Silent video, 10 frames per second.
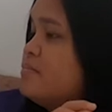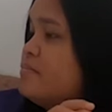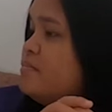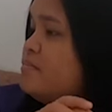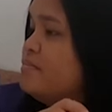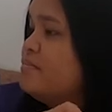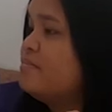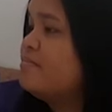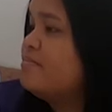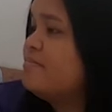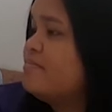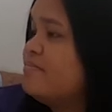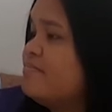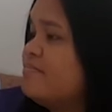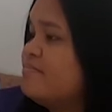
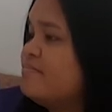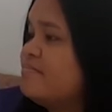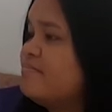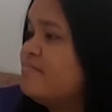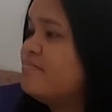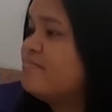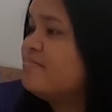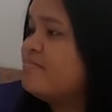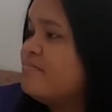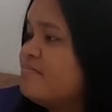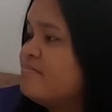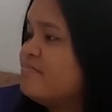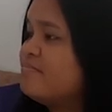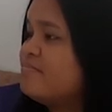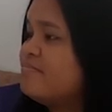
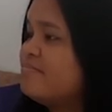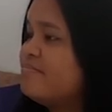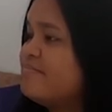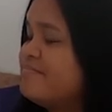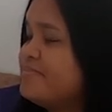The person shown says nothing.